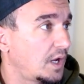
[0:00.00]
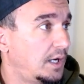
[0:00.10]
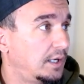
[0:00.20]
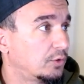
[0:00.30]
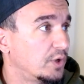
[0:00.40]

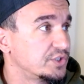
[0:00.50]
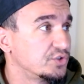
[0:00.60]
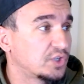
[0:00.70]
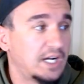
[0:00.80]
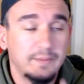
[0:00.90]
Questions or
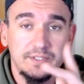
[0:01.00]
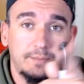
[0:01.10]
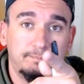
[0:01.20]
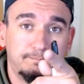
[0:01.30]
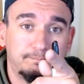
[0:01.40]
comments,
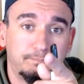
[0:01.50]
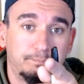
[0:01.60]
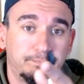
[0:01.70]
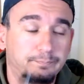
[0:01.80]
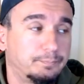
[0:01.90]

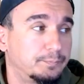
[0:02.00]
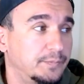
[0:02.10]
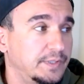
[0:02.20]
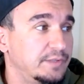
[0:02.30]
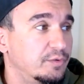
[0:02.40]

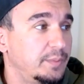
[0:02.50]
leave them